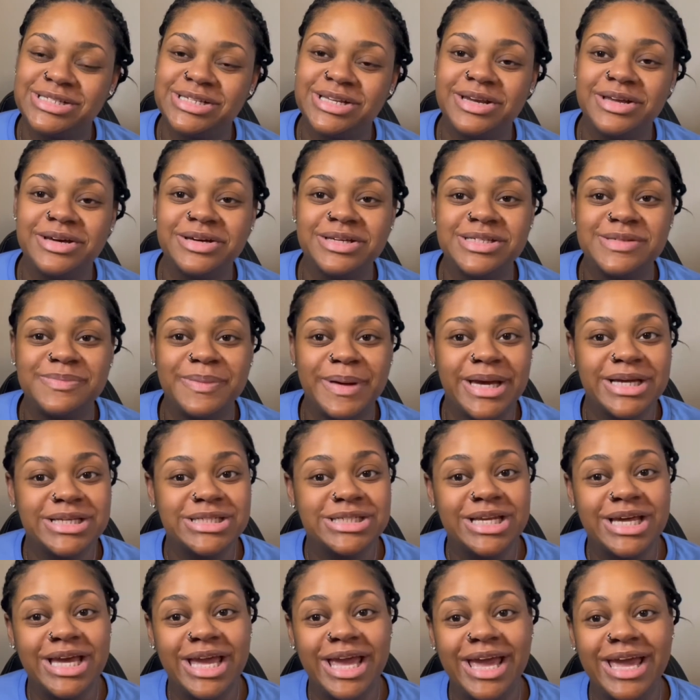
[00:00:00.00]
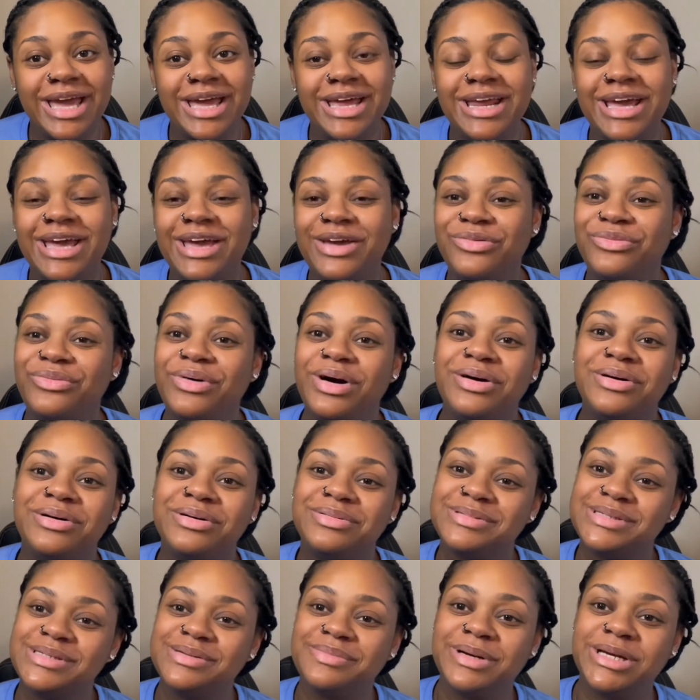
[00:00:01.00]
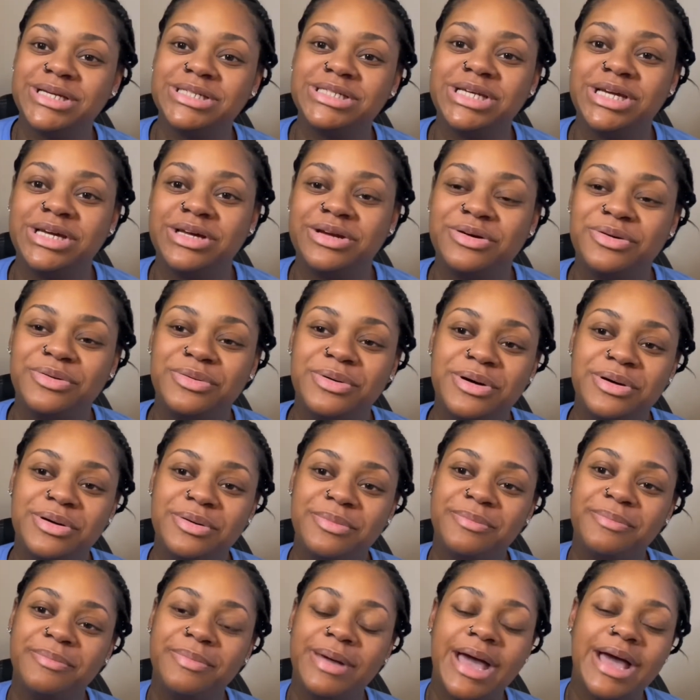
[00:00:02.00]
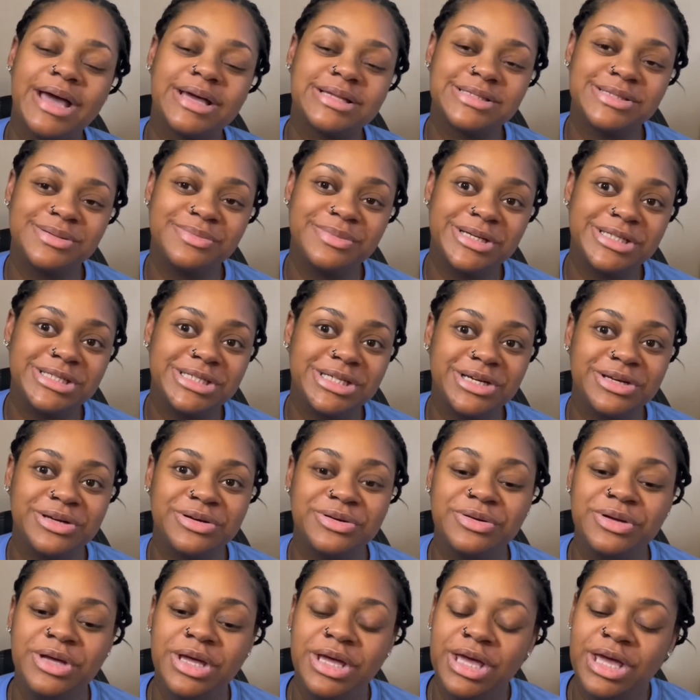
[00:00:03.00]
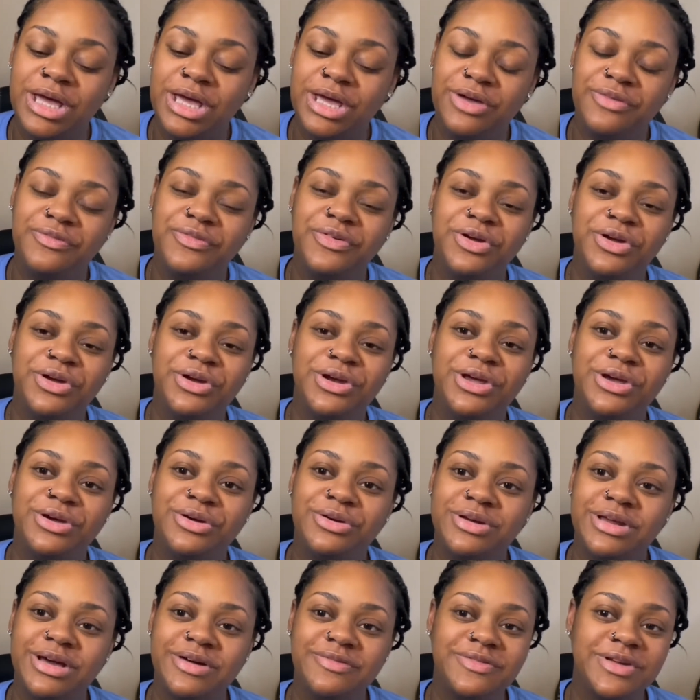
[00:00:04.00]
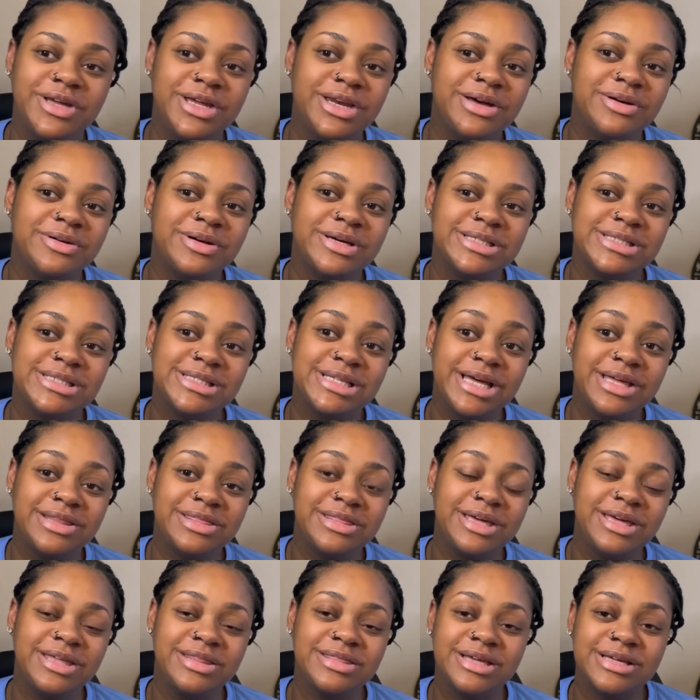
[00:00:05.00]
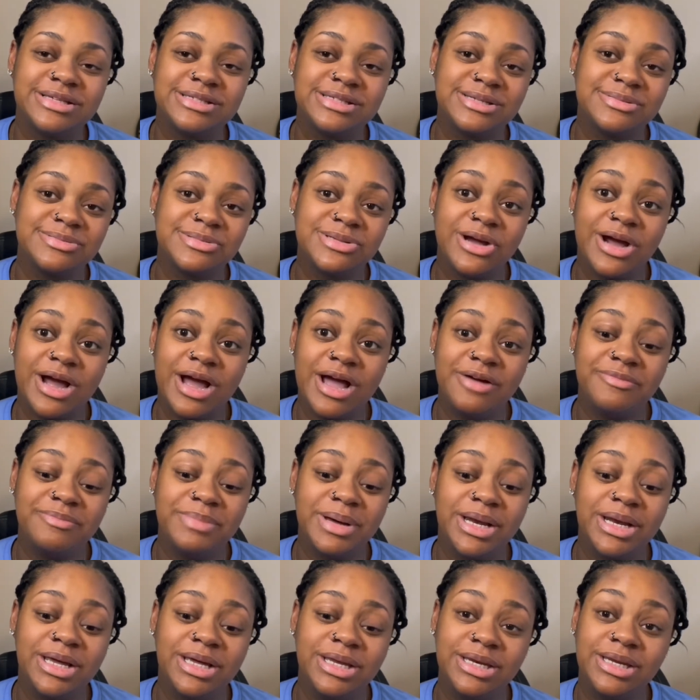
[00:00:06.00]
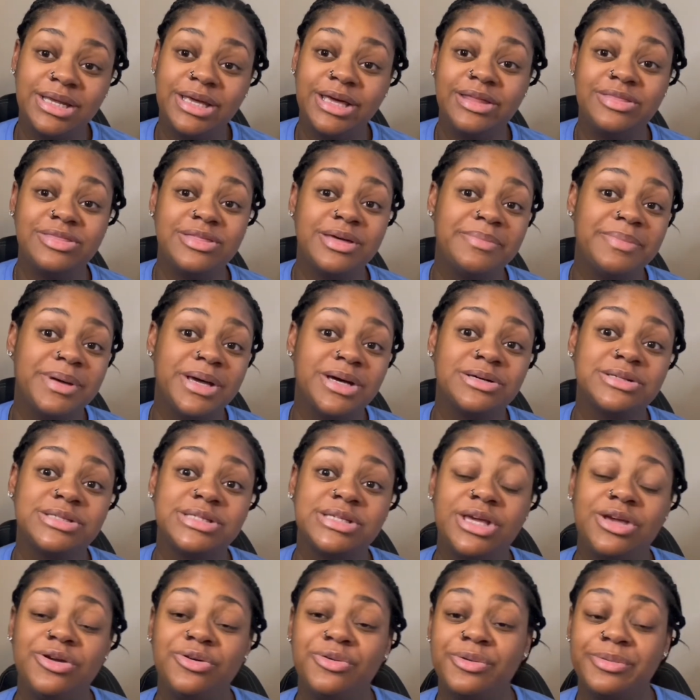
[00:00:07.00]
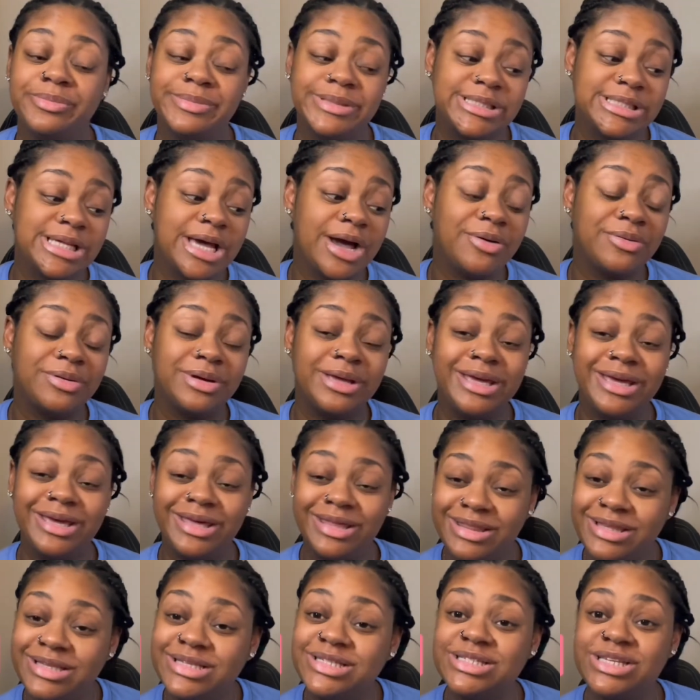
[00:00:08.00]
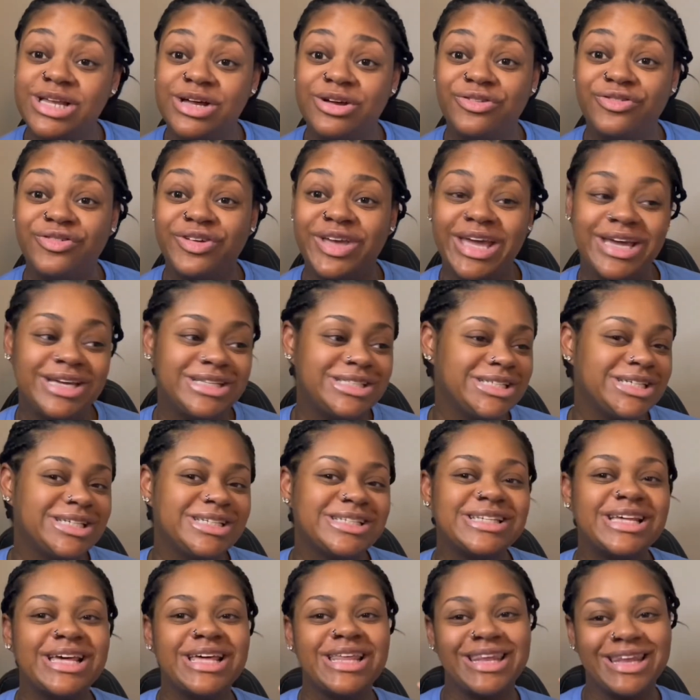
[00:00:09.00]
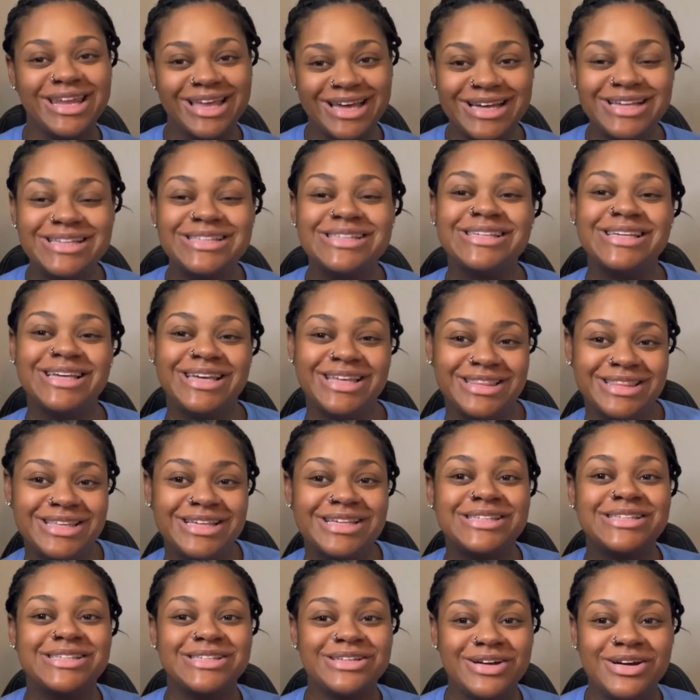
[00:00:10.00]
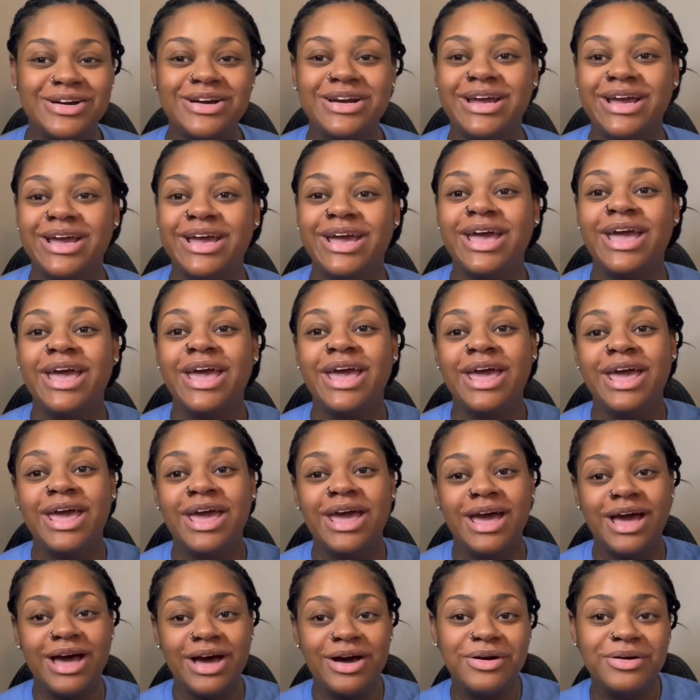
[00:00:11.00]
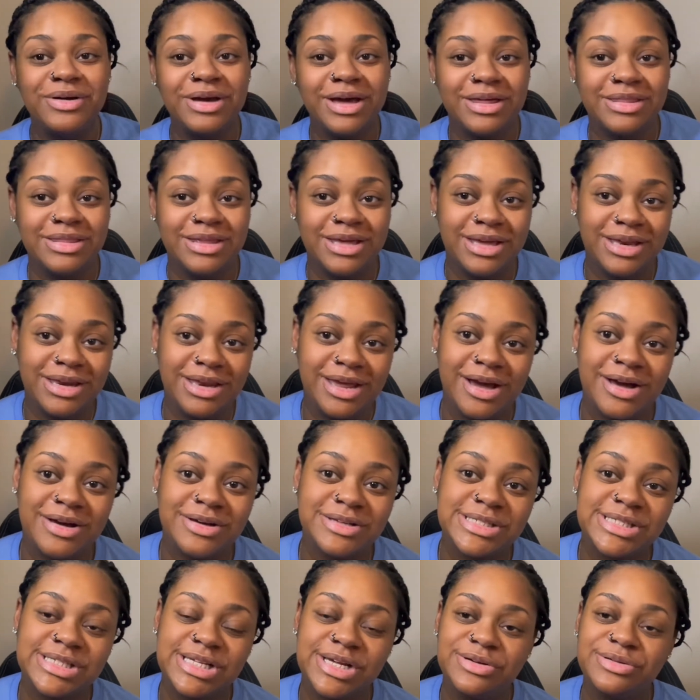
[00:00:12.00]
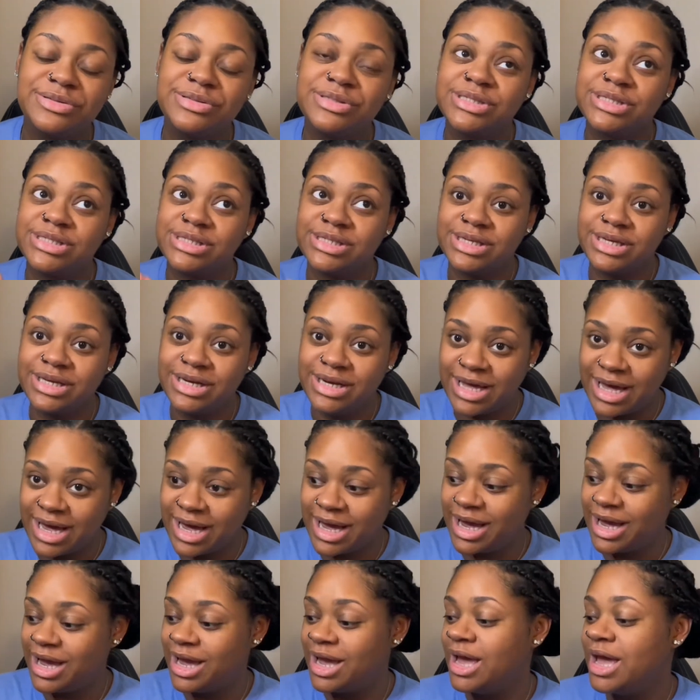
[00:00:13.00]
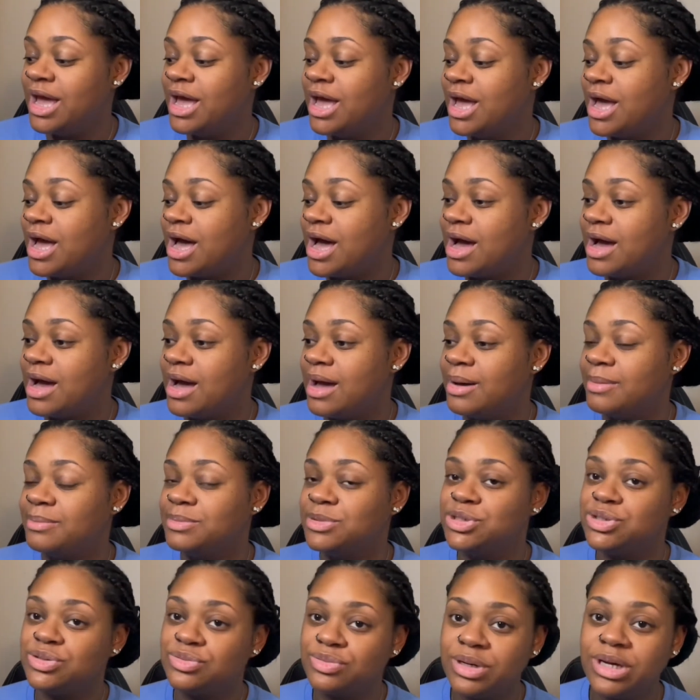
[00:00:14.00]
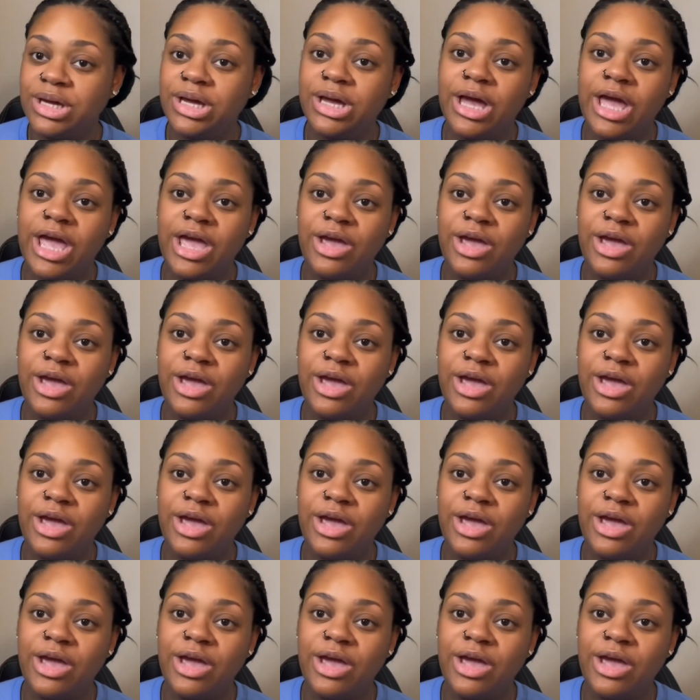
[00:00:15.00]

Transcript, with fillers: known as Paige LeAnn, and welcome to my channel. Welcome back to my channel. If you're new, definitely don't hesitate to hit that subscribe button, hit that bell so you won't miss out on any of these notifications, and let's get this started. Okay then, y'all, so today I'm doing a